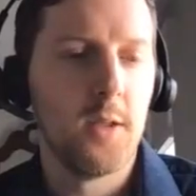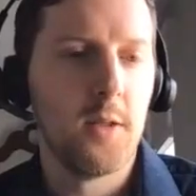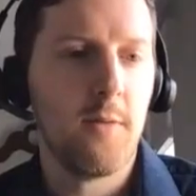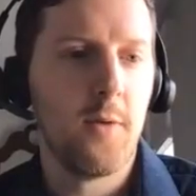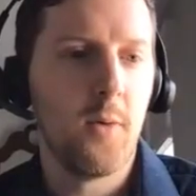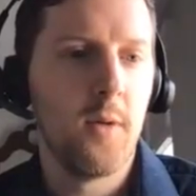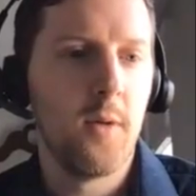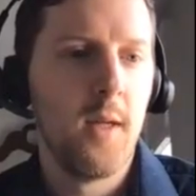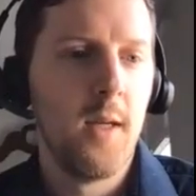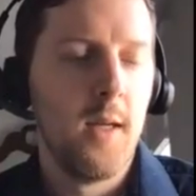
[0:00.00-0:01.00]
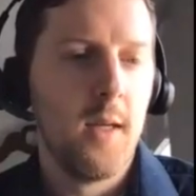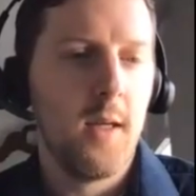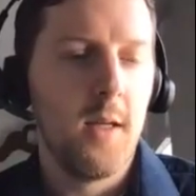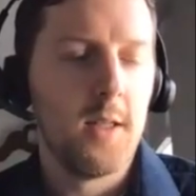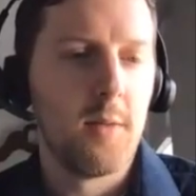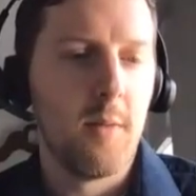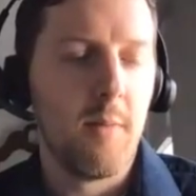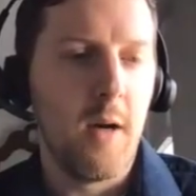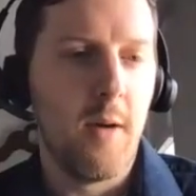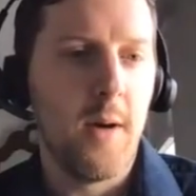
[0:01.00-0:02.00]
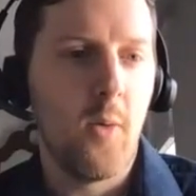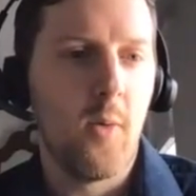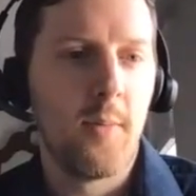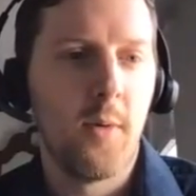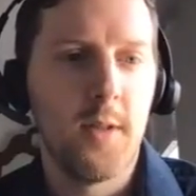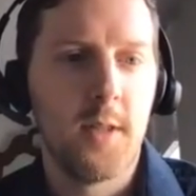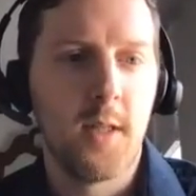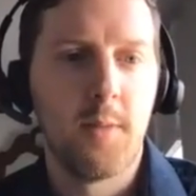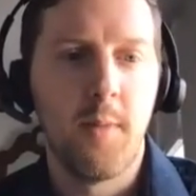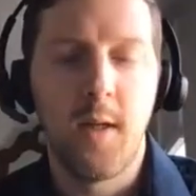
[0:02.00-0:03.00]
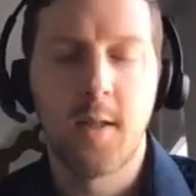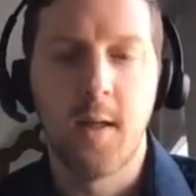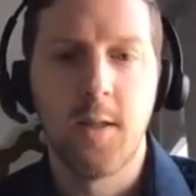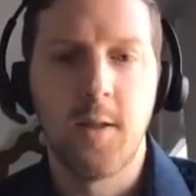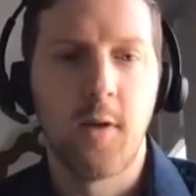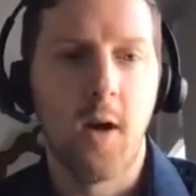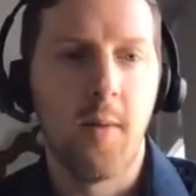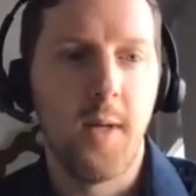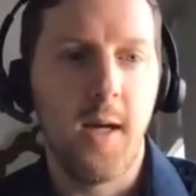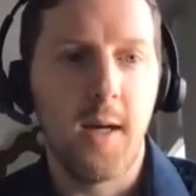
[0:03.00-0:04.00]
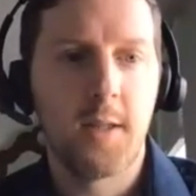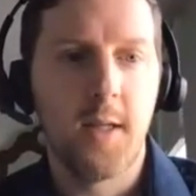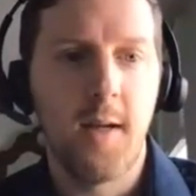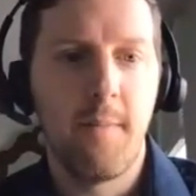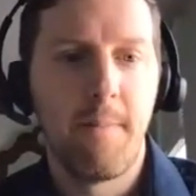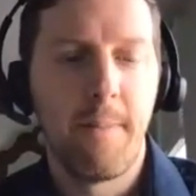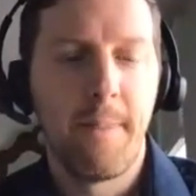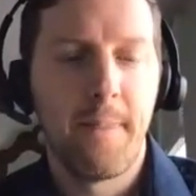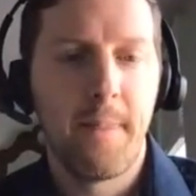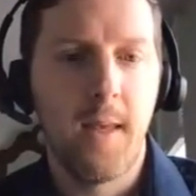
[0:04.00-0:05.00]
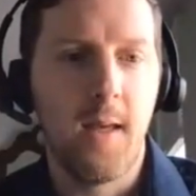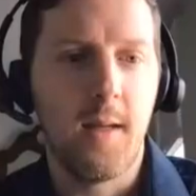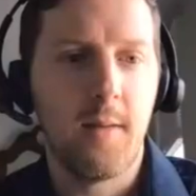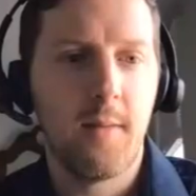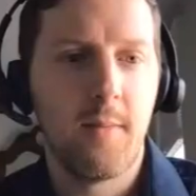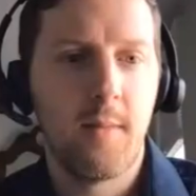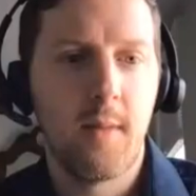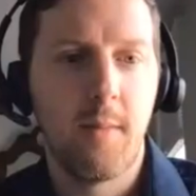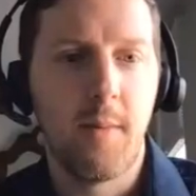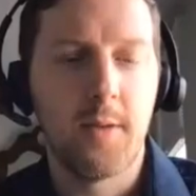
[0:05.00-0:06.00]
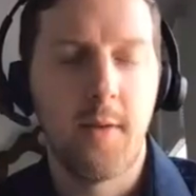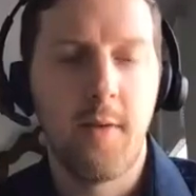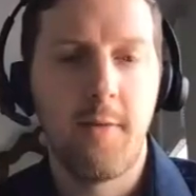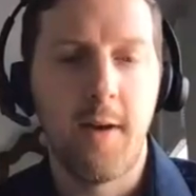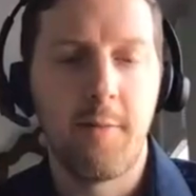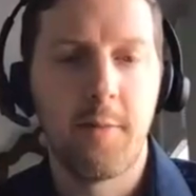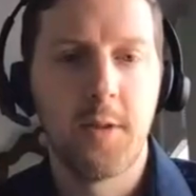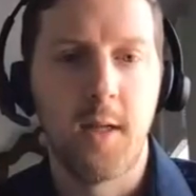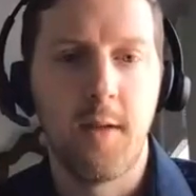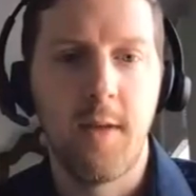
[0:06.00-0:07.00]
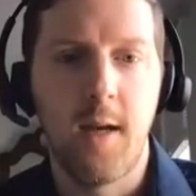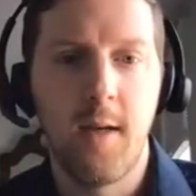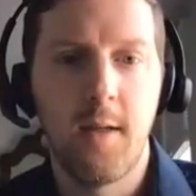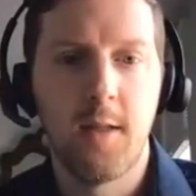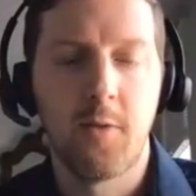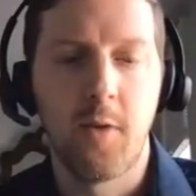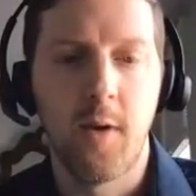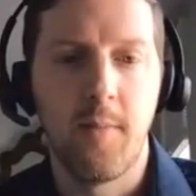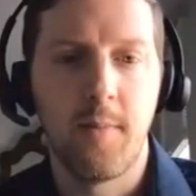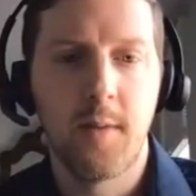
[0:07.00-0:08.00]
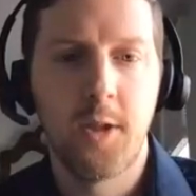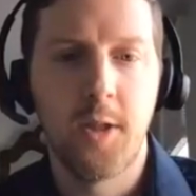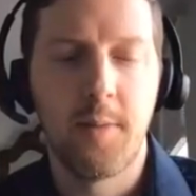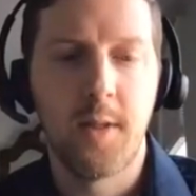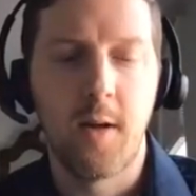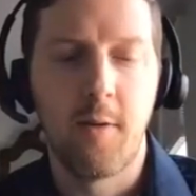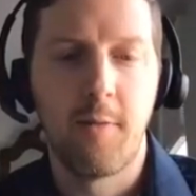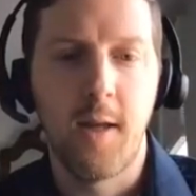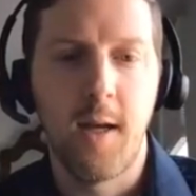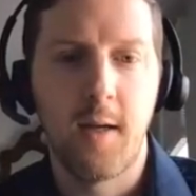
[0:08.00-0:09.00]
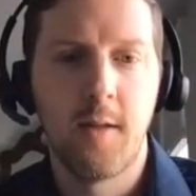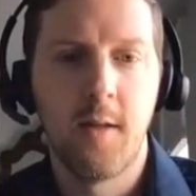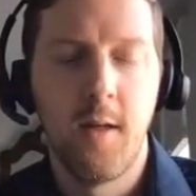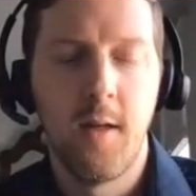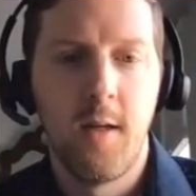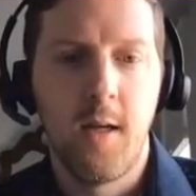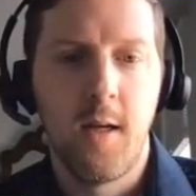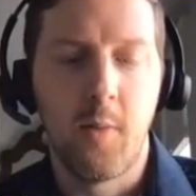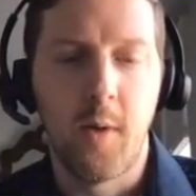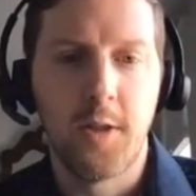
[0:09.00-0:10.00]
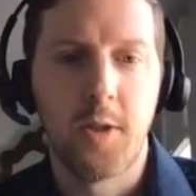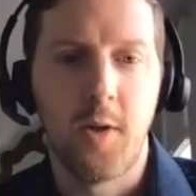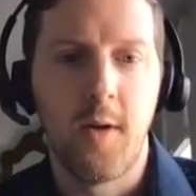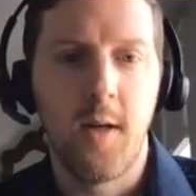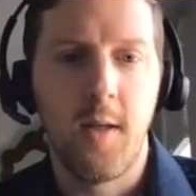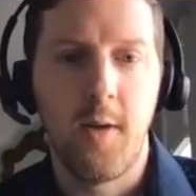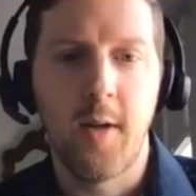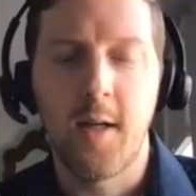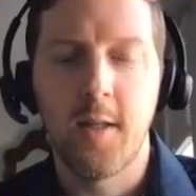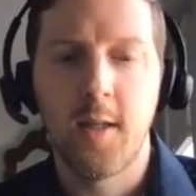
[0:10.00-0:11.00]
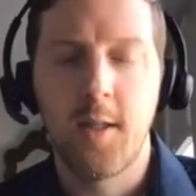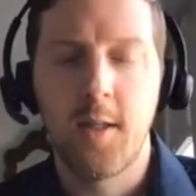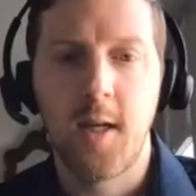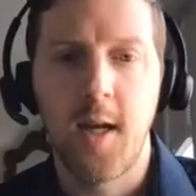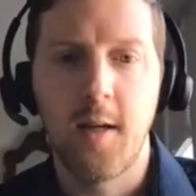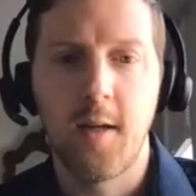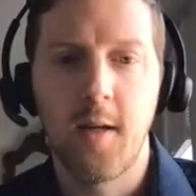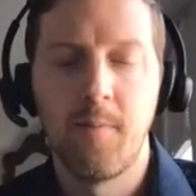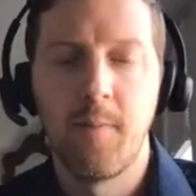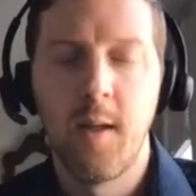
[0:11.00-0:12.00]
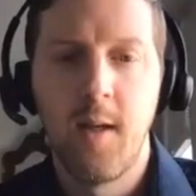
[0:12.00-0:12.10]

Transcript: tons of fuel is about 1.6 million tons of carbon dioxide. And about 75% of that is from ships that are flagged and registered in the United States and Canada.